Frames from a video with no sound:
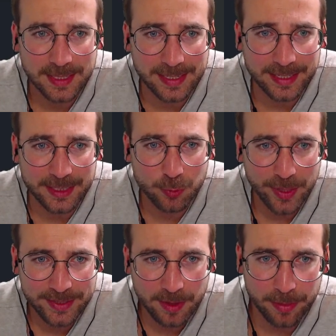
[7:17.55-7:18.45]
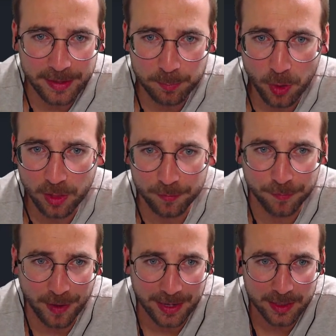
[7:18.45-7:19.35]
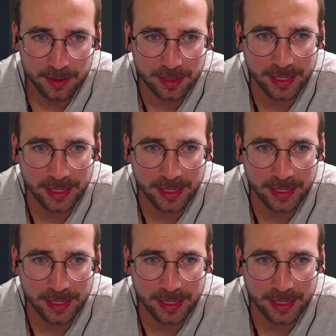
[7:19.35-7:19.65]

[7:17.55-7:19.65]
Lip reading: I created that model file